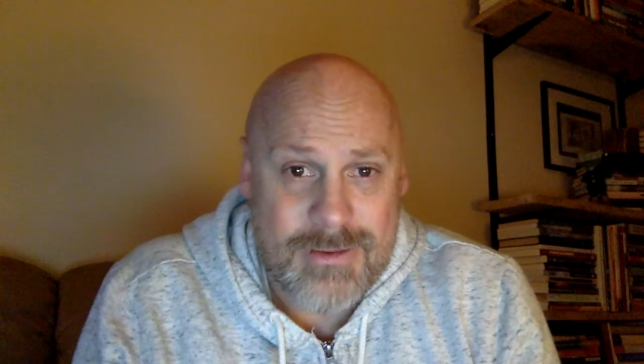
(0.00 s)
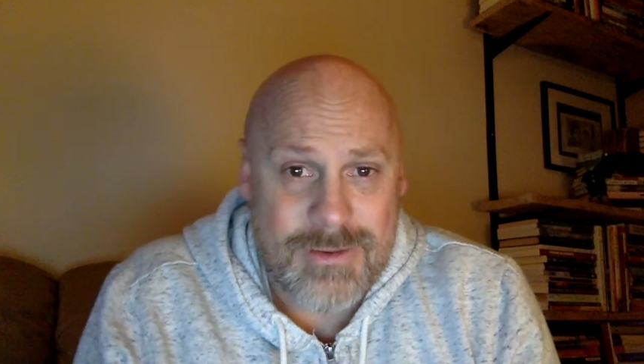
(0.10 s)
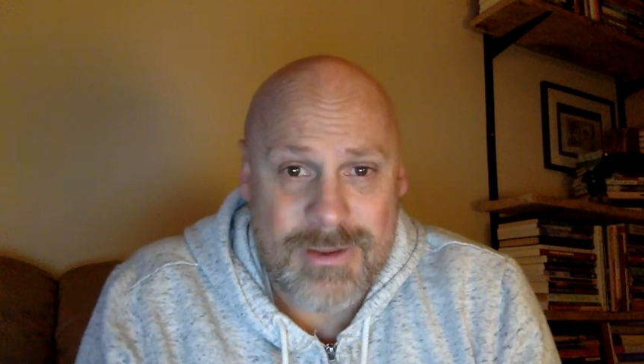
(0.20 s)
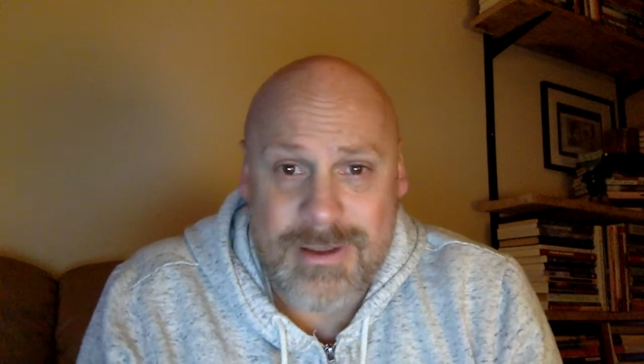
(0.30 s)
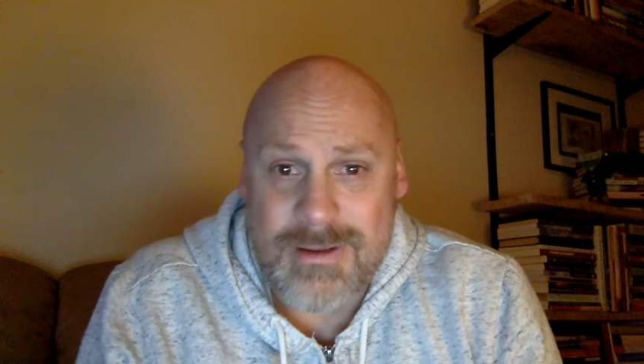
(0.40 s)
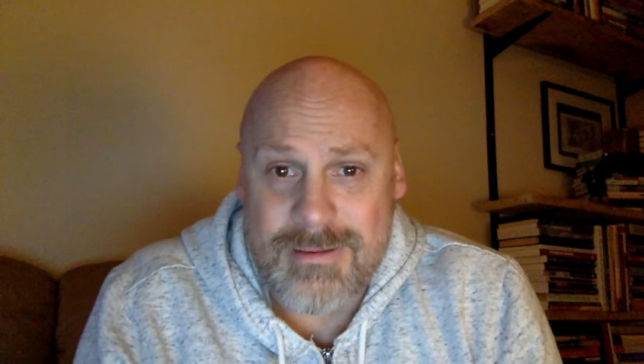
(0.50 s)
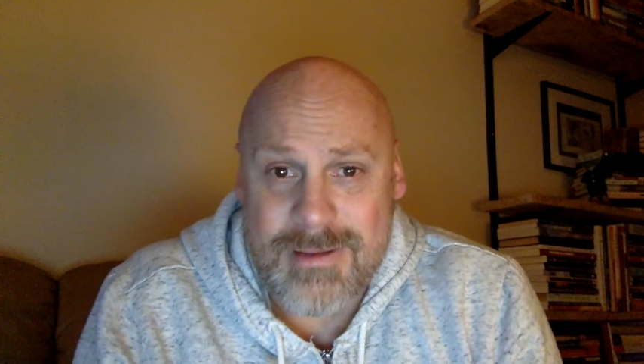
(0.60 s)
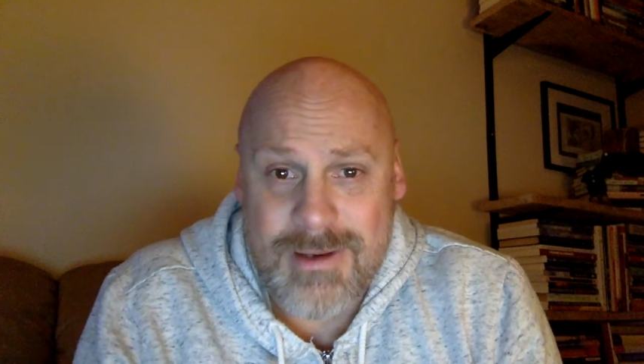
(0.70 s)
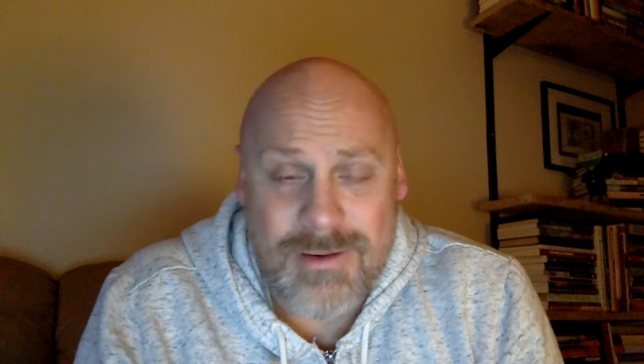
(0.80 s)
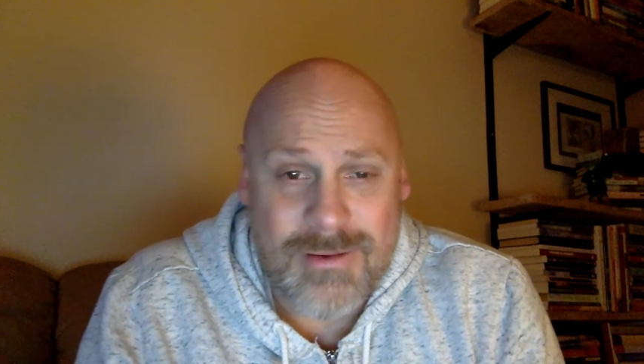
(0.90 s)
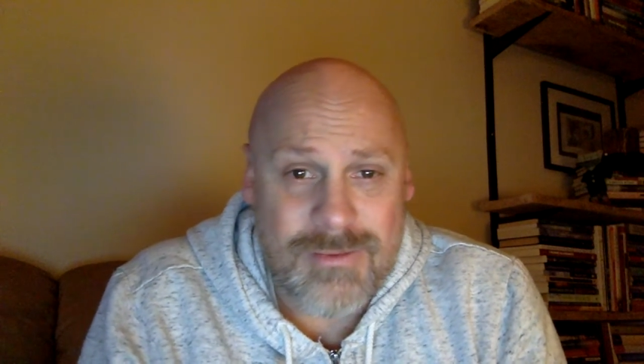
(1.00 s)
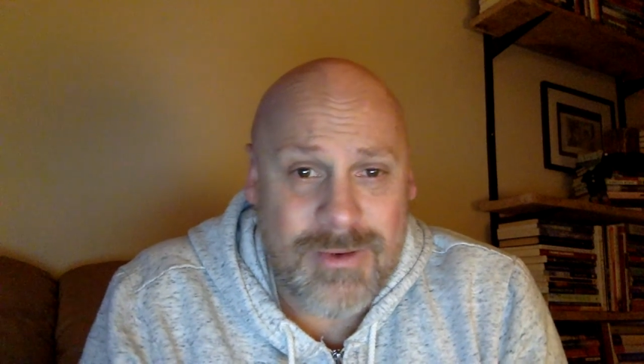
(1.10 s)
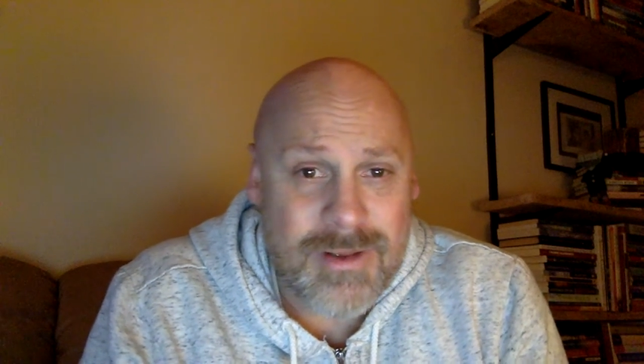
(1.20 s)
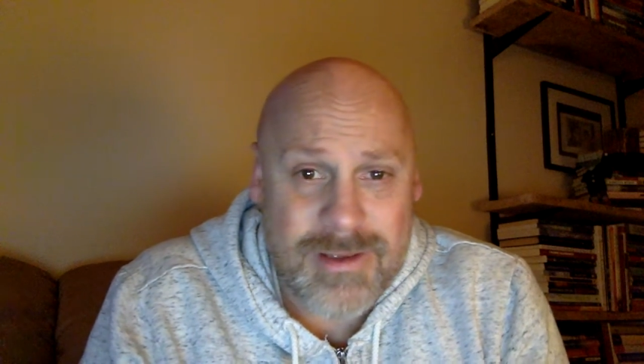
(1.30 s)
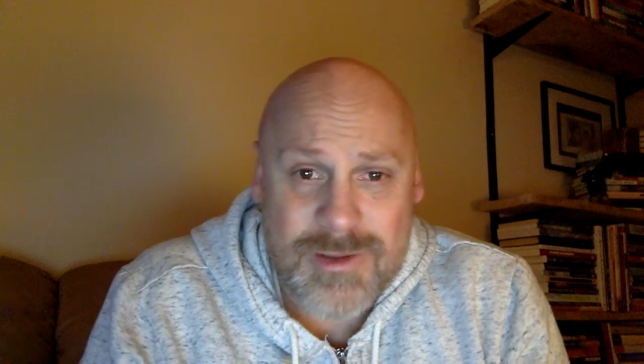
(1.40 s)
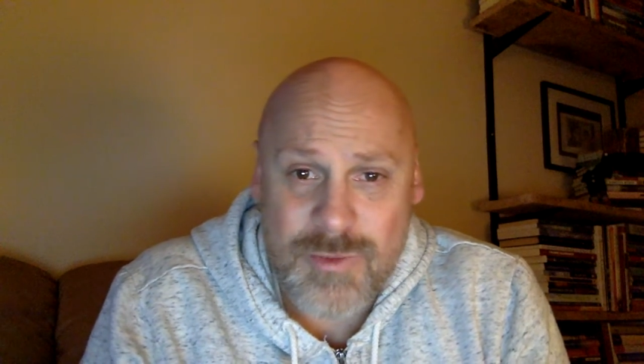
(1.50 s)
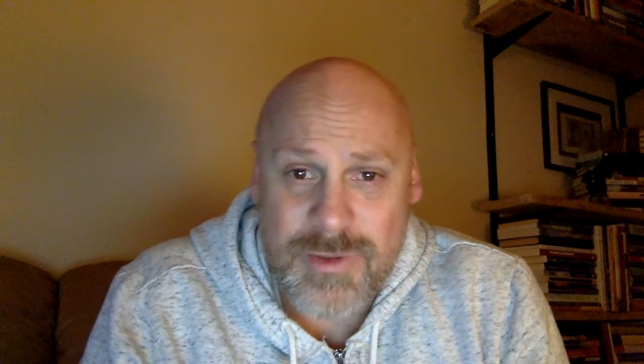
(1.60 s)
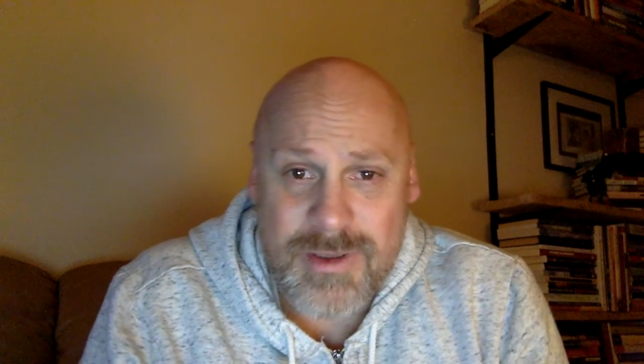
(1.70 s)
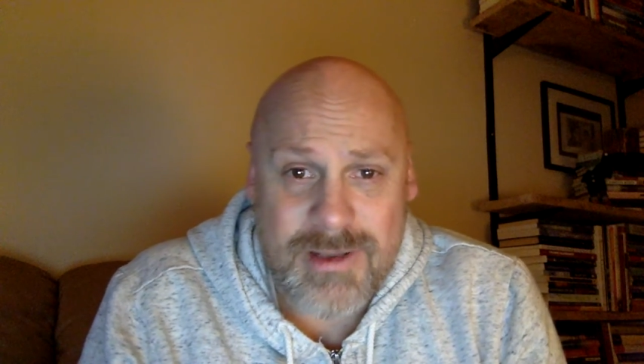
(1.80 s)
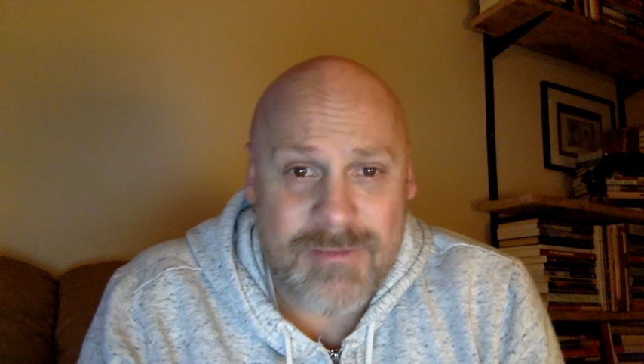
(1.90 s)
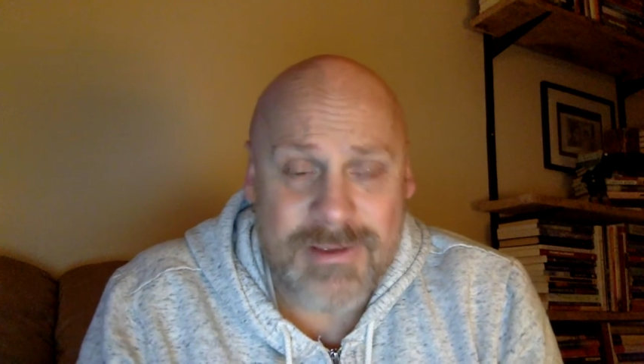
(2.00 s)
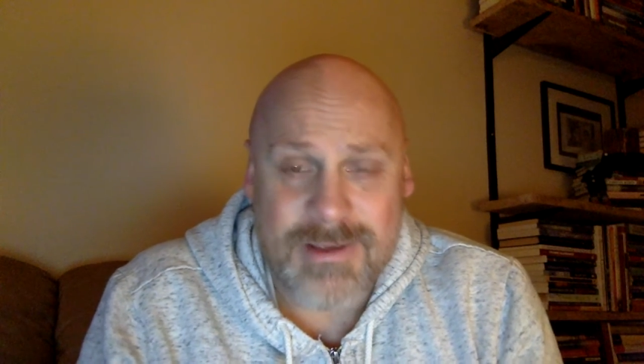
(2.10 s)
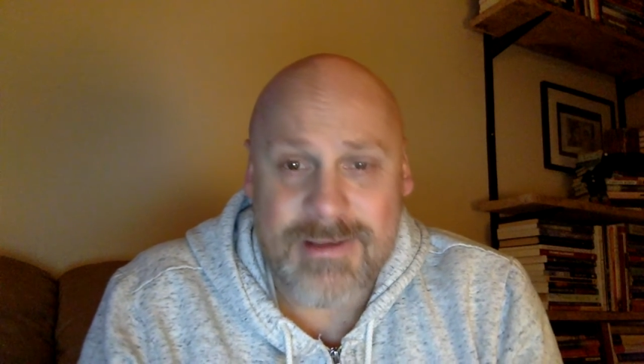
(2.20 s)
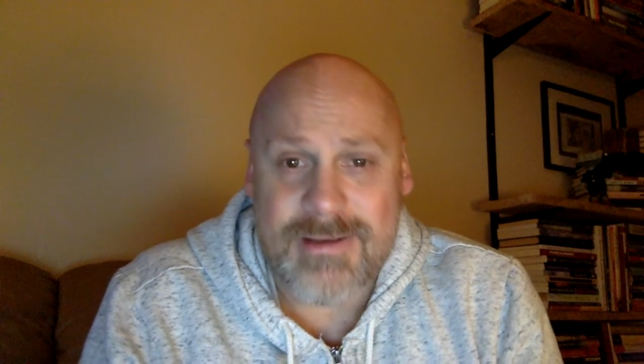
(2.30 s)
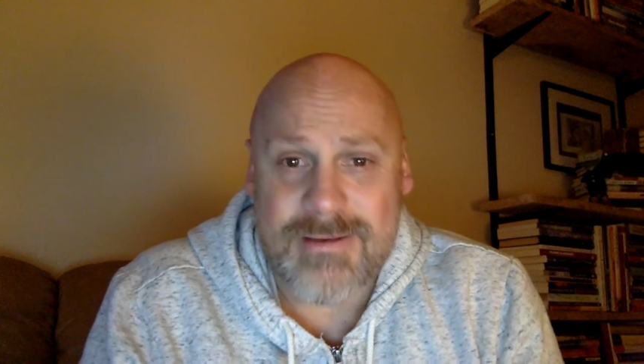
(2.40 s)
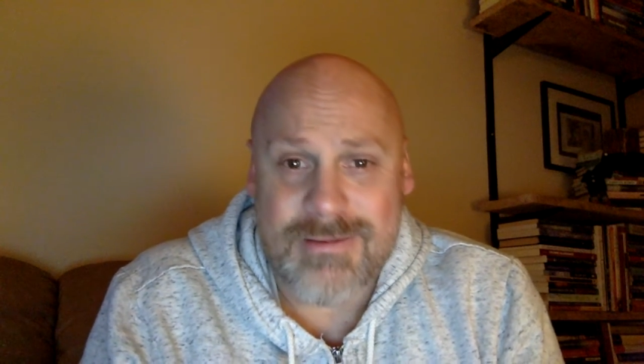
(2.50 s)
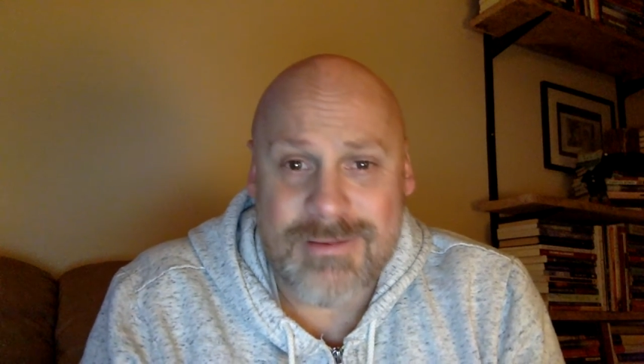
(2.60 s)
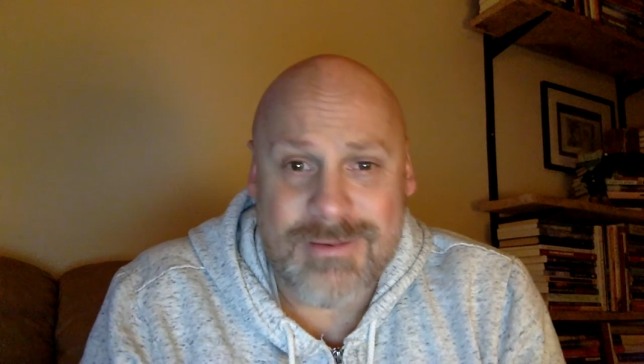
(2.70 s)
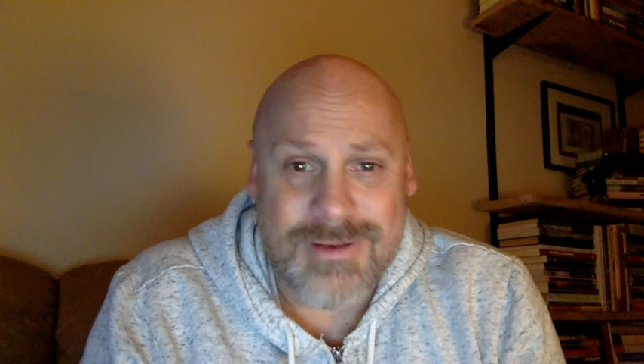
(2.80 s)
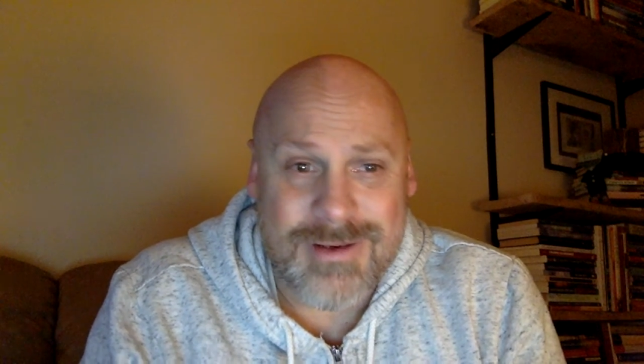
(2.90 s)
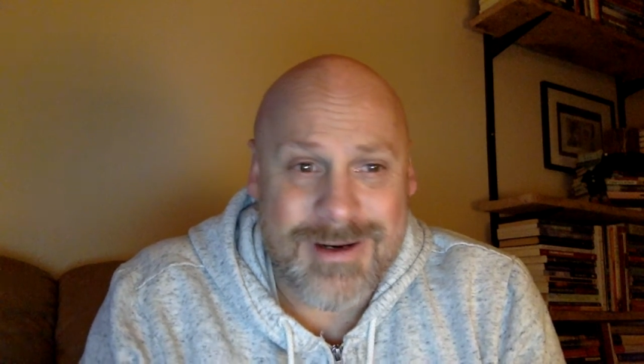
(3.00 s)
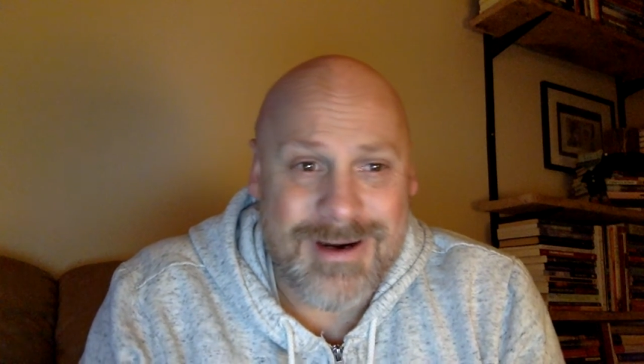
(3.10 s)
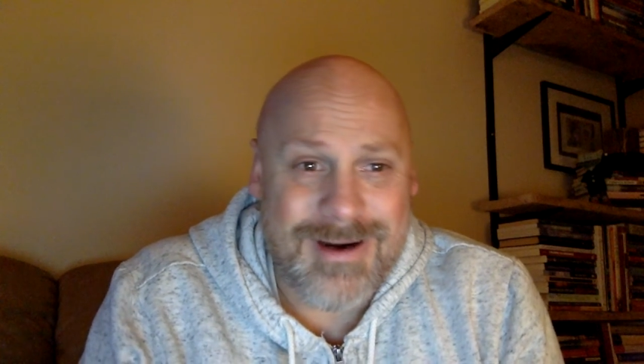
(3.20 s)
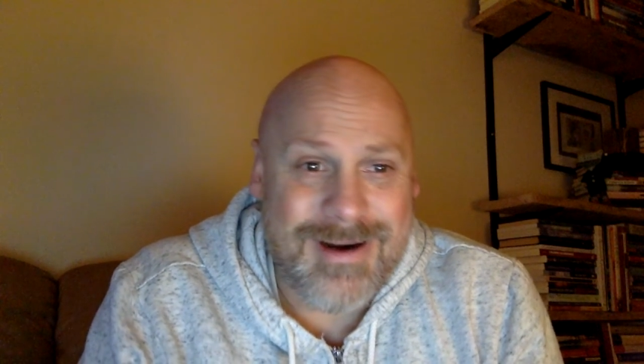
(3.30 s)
or they're really super gifted, or